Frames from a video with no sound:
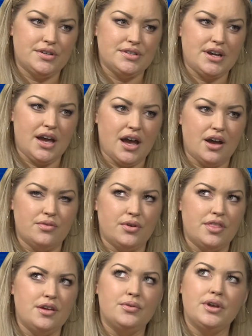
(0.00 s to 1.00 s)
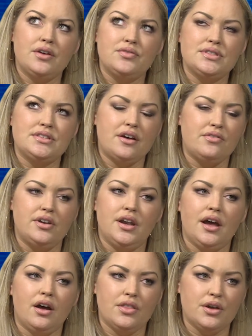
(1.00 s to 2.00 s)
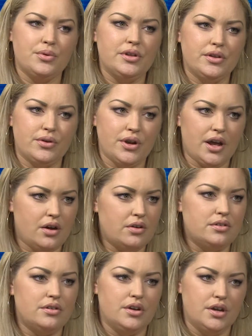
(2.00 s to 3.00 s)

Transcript: us to have. I think we have seven now that we loan out